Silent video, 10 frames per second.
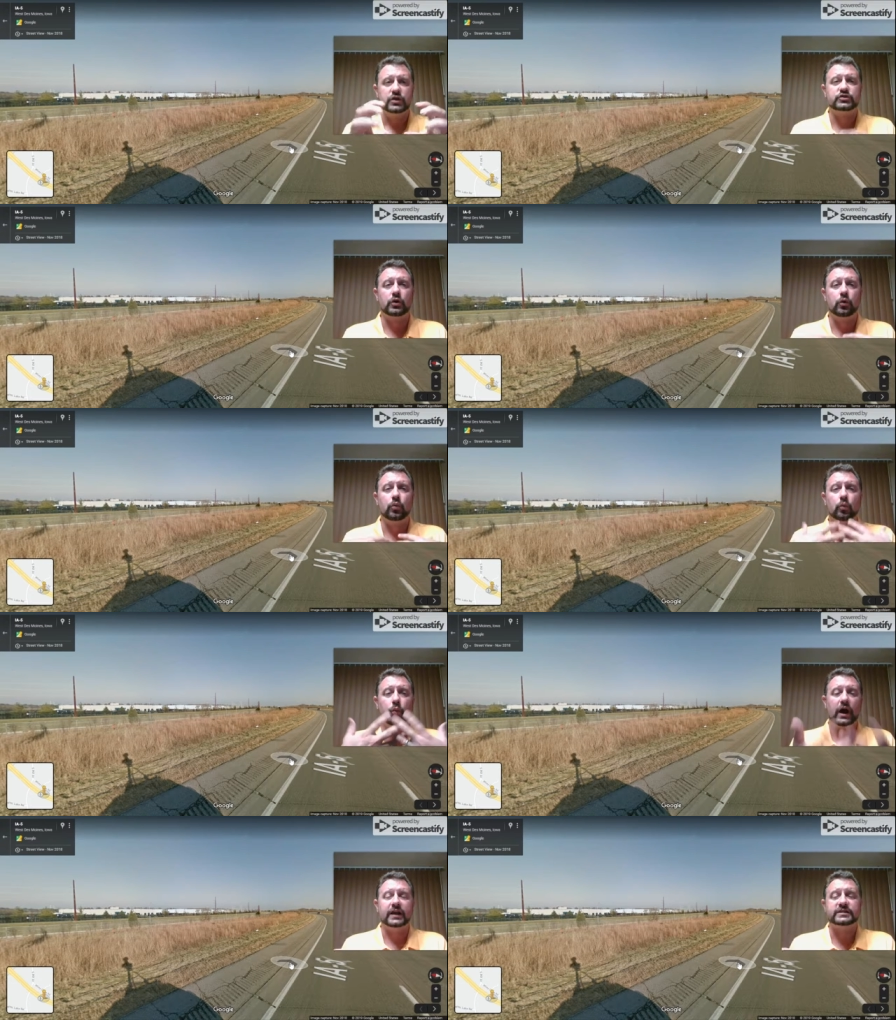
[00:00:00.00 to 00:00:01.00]
So,
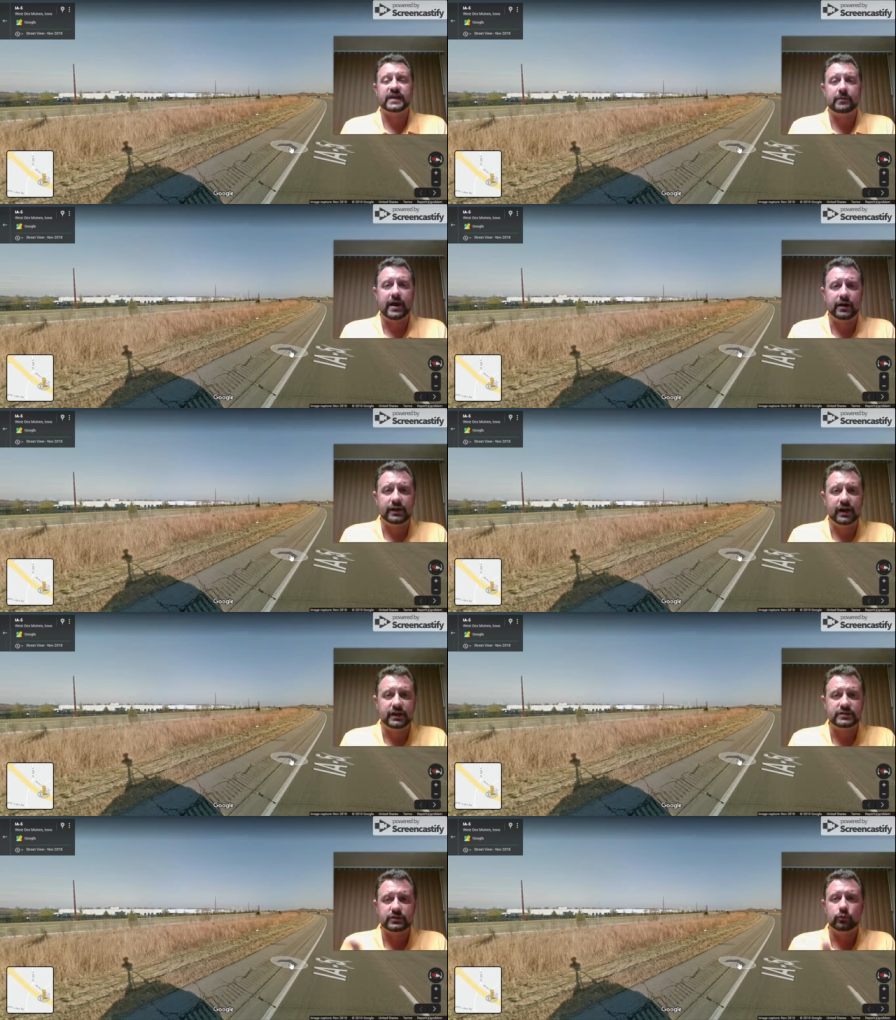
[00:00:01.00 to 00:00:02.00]
why does that matter to
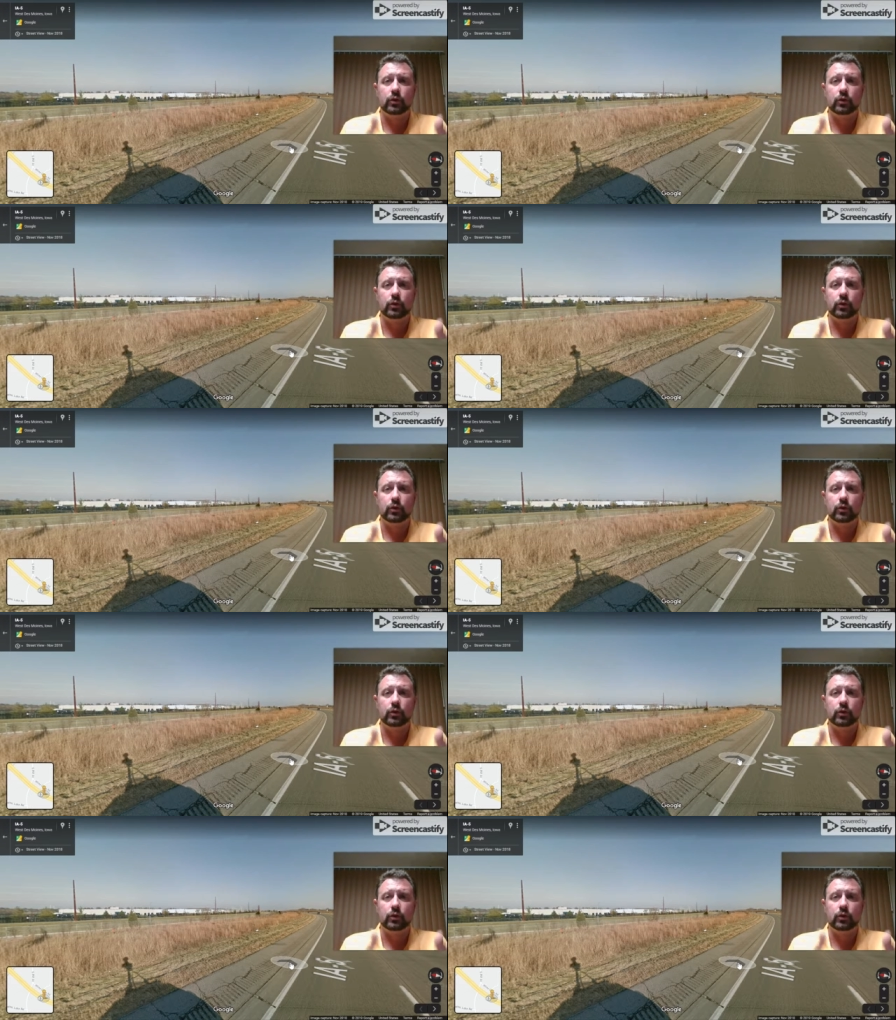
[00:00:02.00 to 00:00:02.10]
us?